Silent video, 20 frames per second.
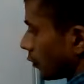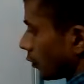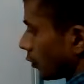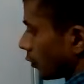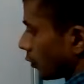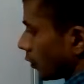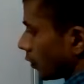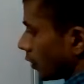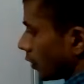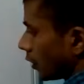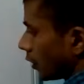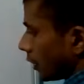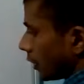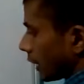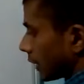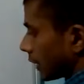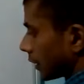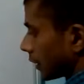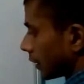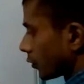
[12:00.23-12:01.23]
5, no?
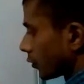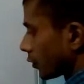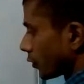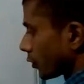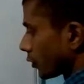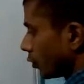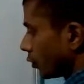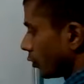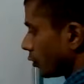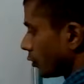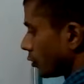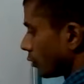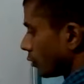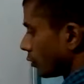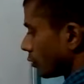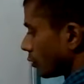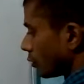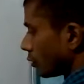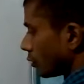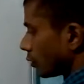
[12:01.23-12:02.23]
Like this it will
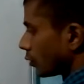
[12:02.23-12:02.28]
go.